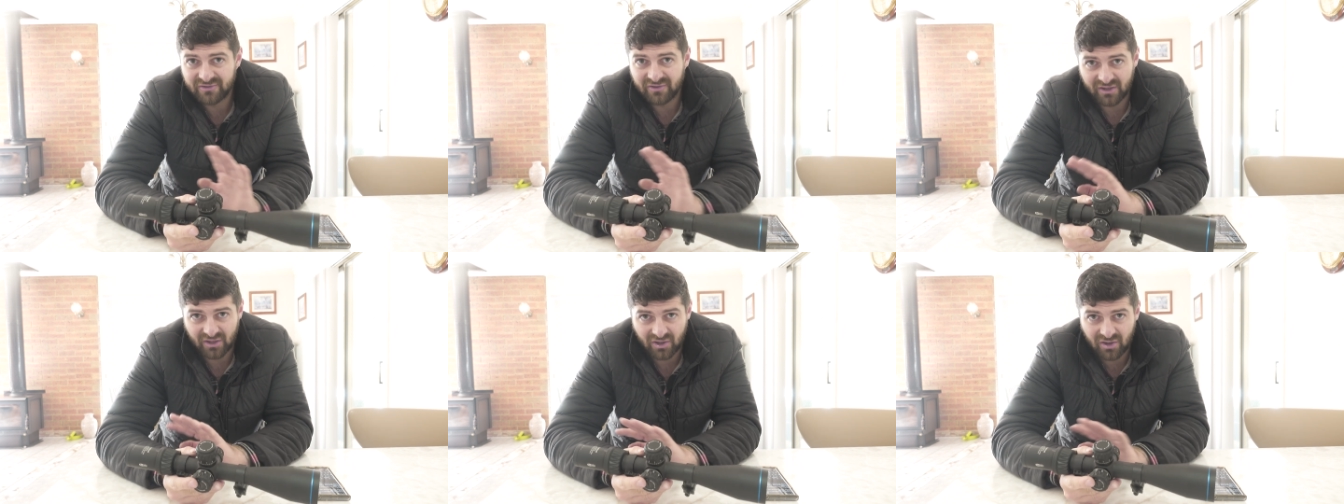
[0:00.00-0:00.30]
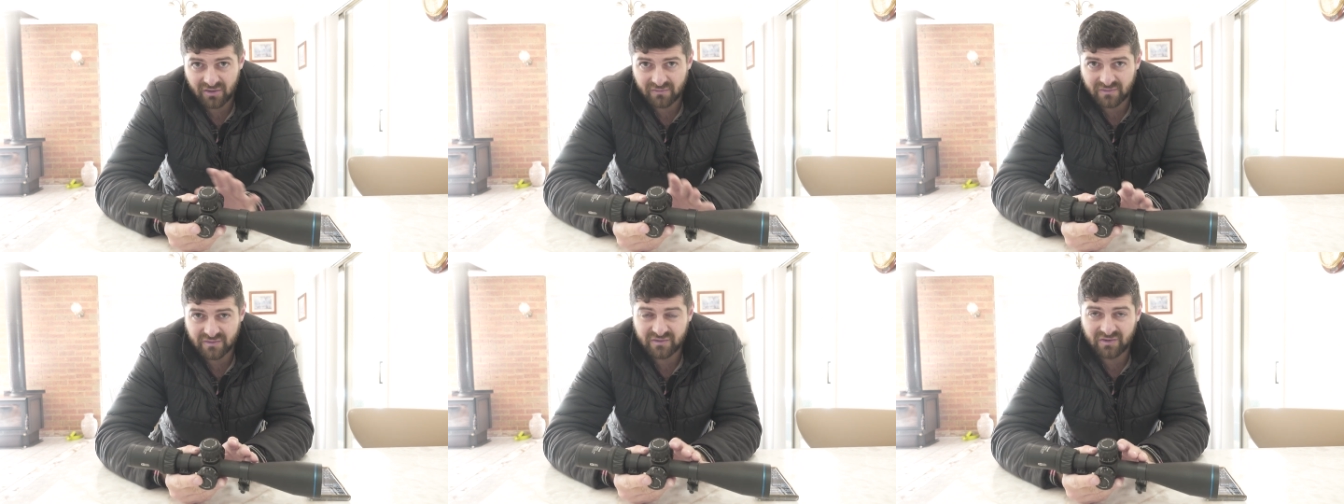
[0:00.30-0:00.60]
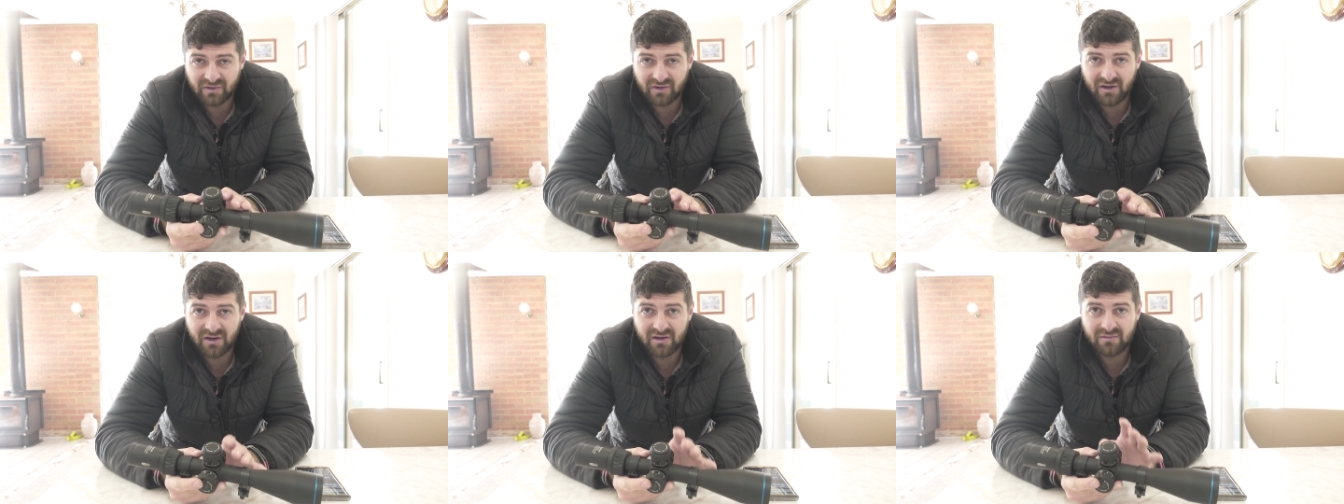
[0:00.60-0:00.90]
like over
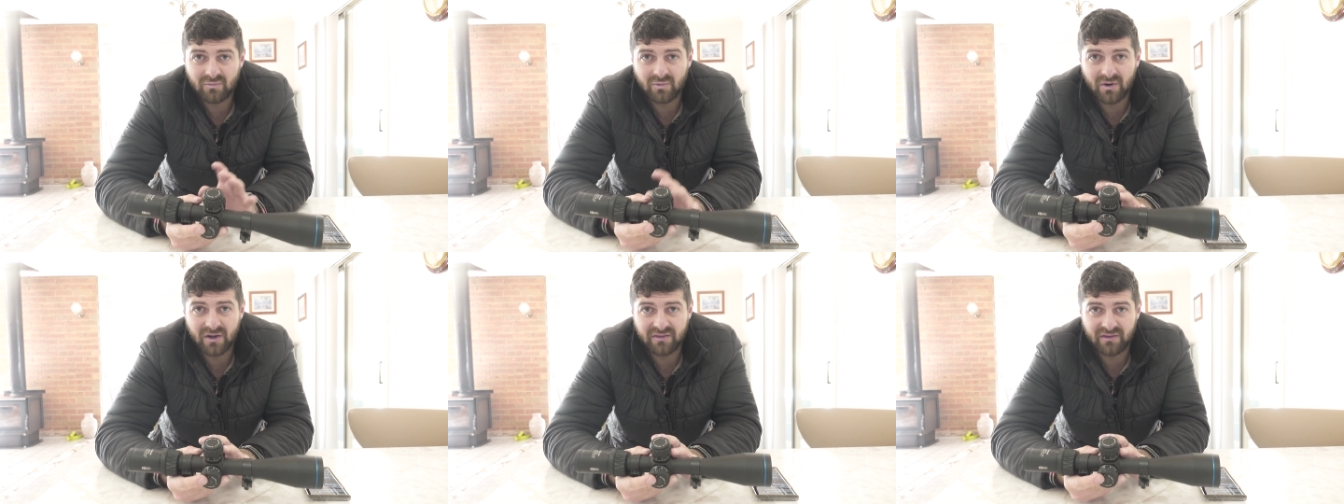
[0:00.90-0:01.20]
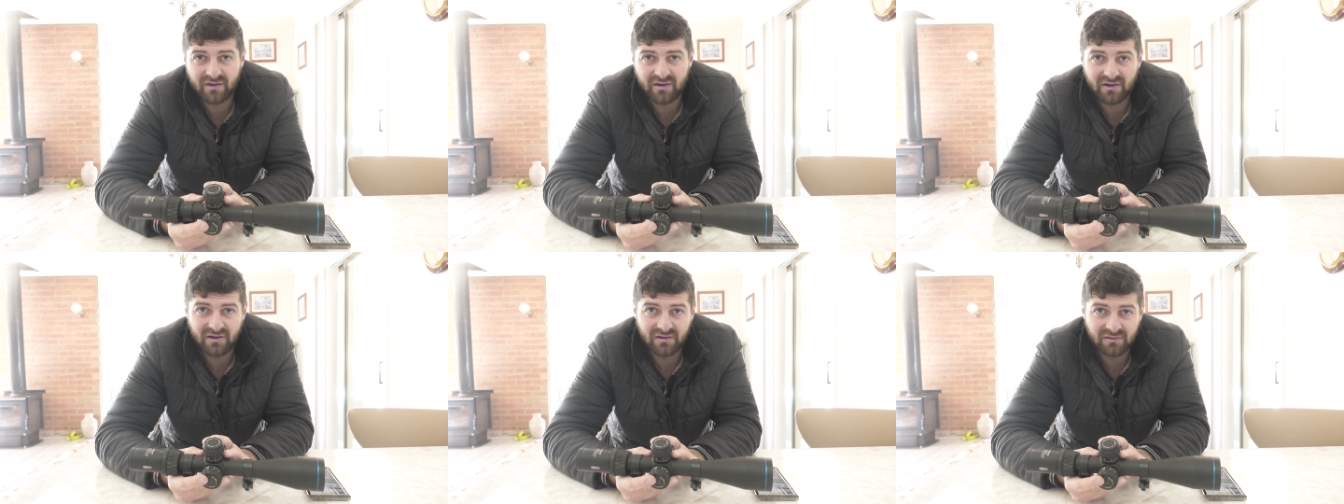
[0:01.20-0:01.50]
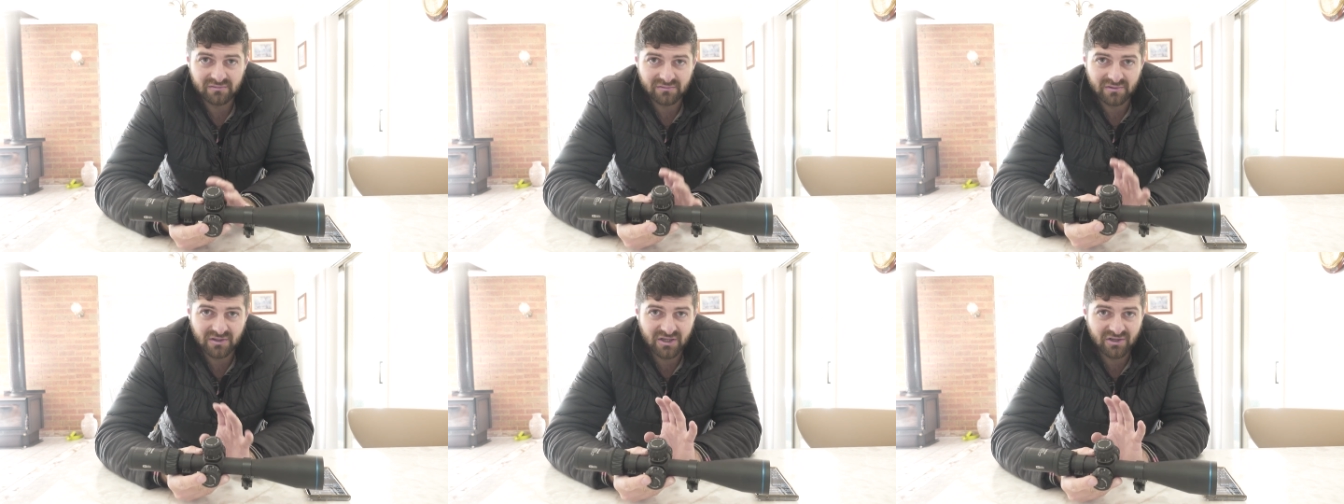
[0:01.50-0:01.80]
time, whether
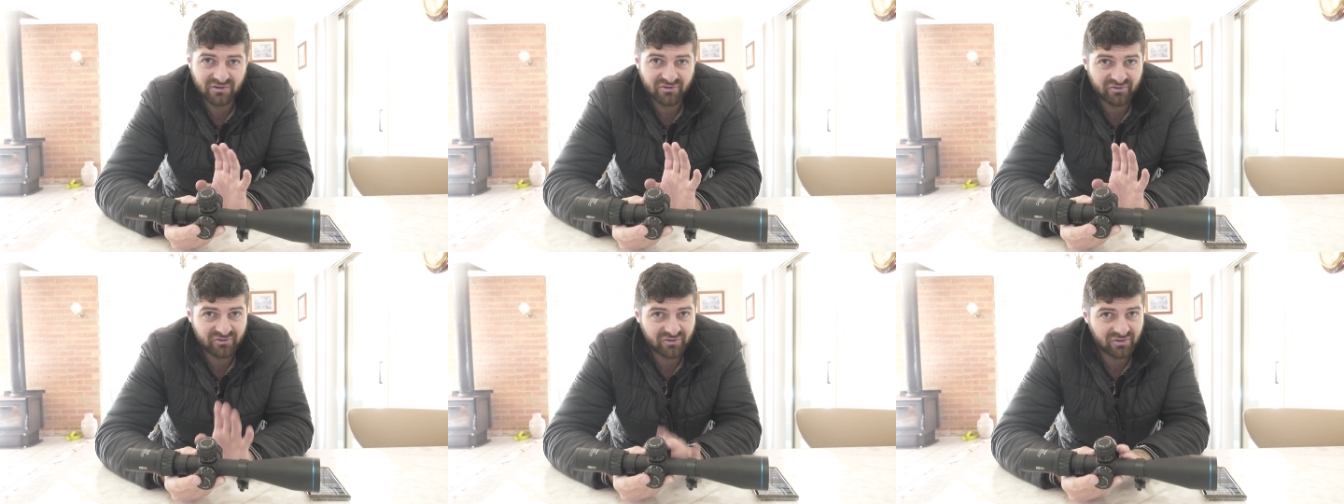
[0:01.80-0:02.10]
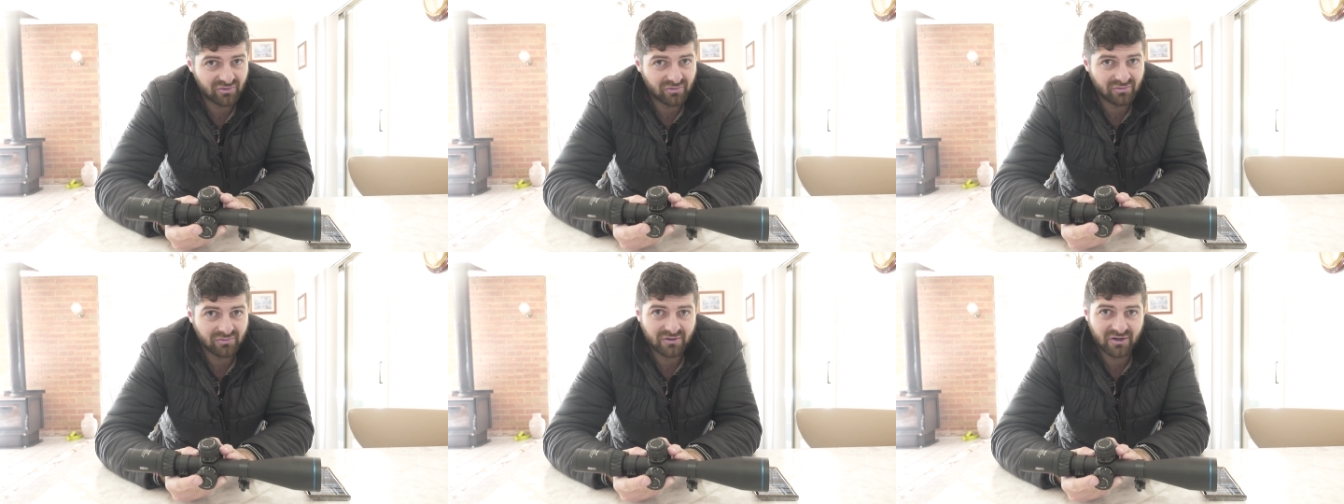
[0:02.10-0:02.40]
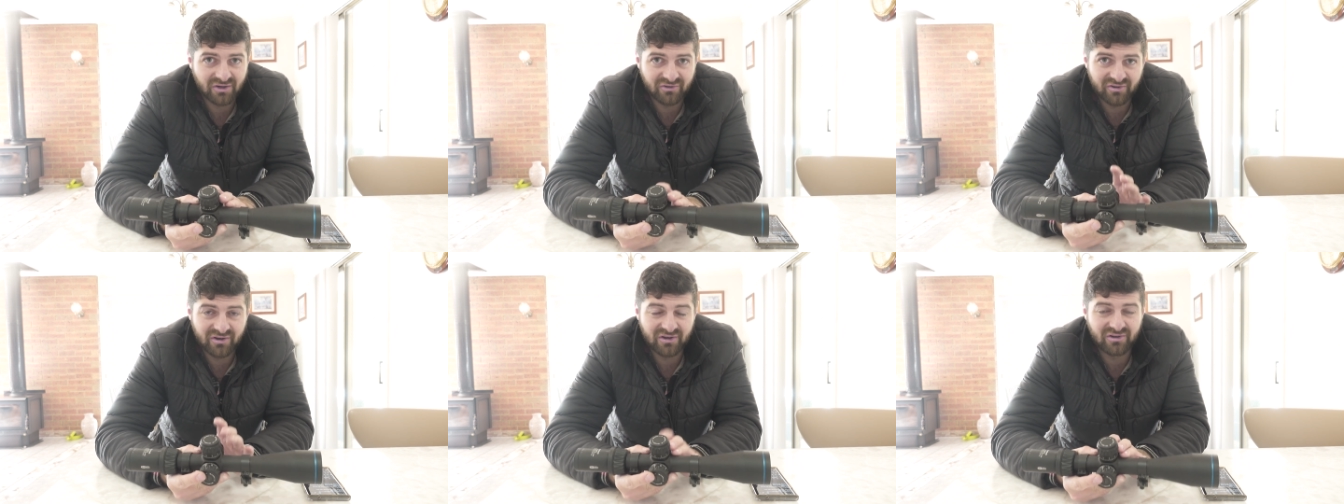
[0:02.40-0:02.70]
it still
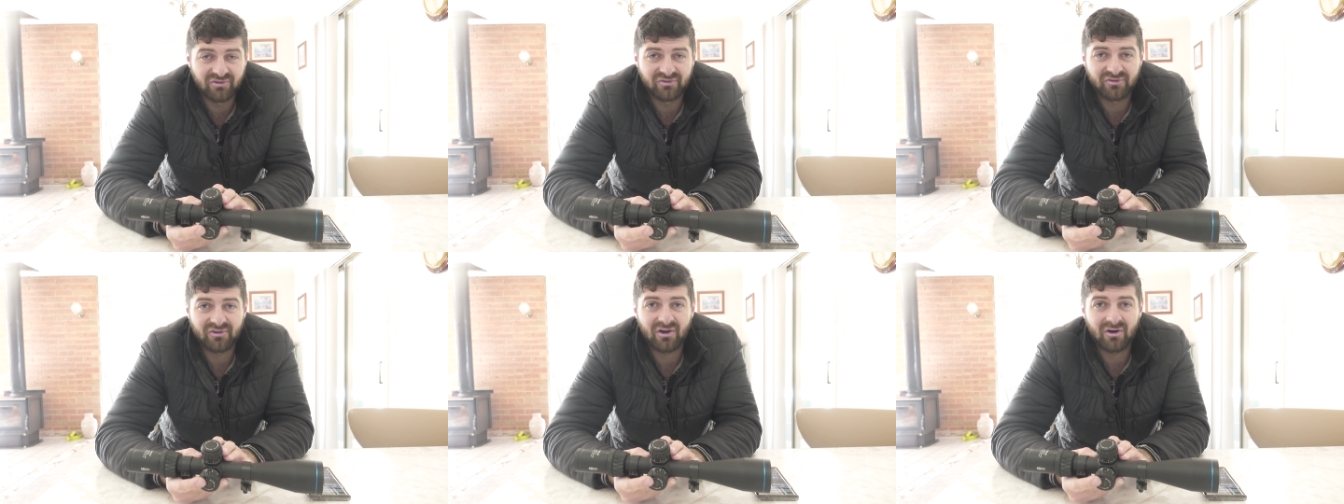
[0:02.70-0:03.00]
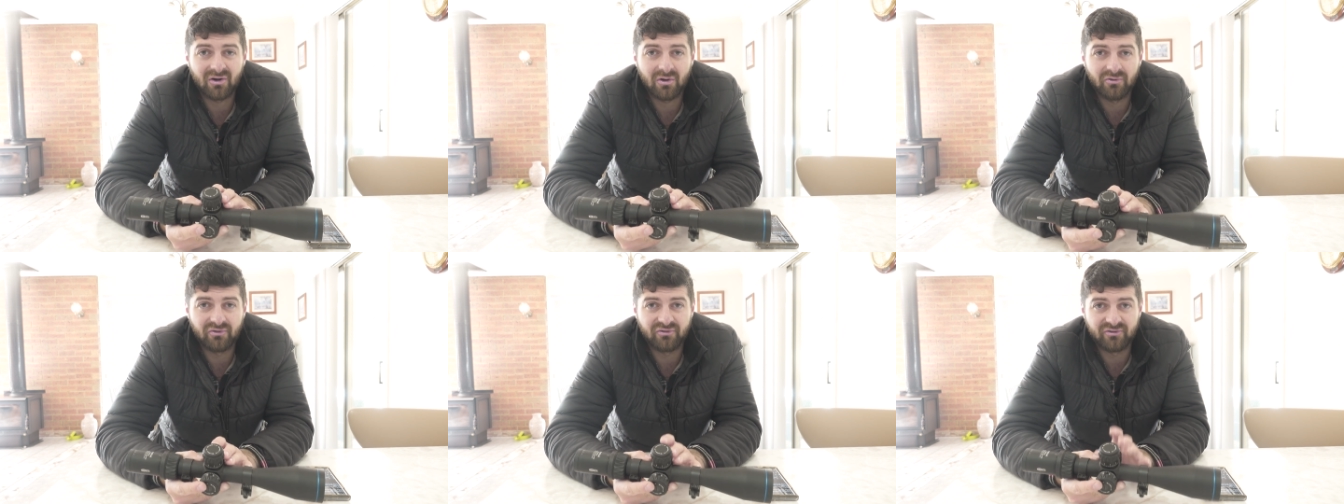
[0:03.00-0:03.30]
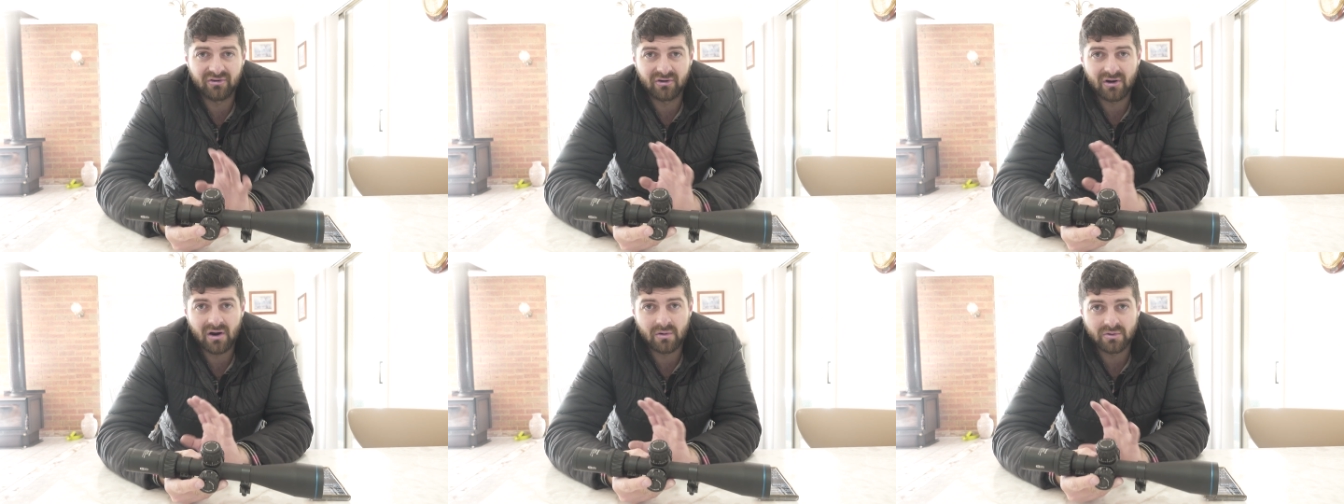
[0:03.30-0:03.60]
continues to hold
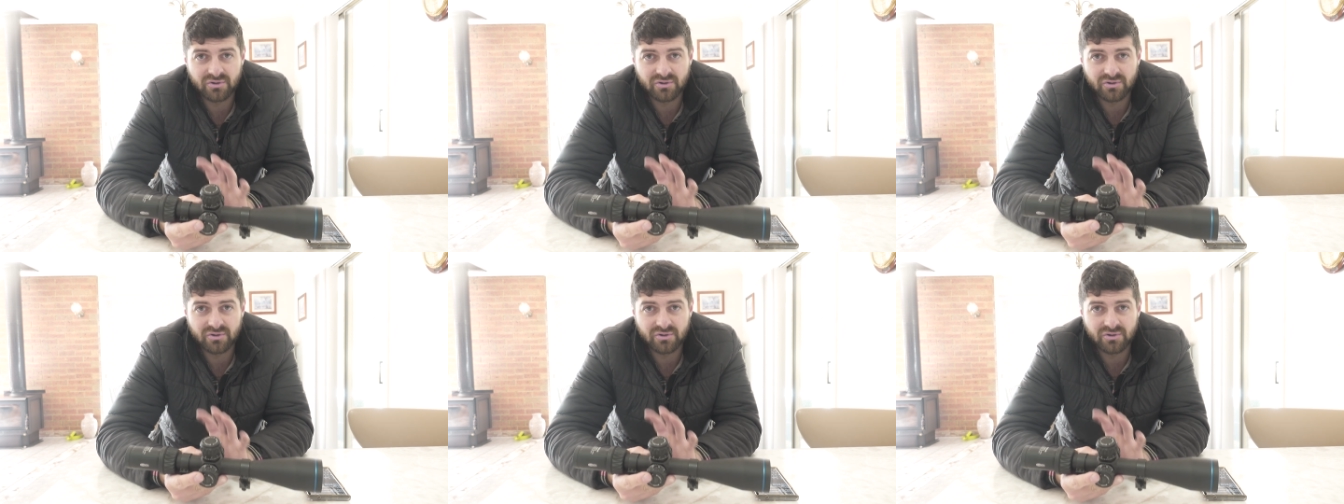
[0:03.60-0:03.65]
zero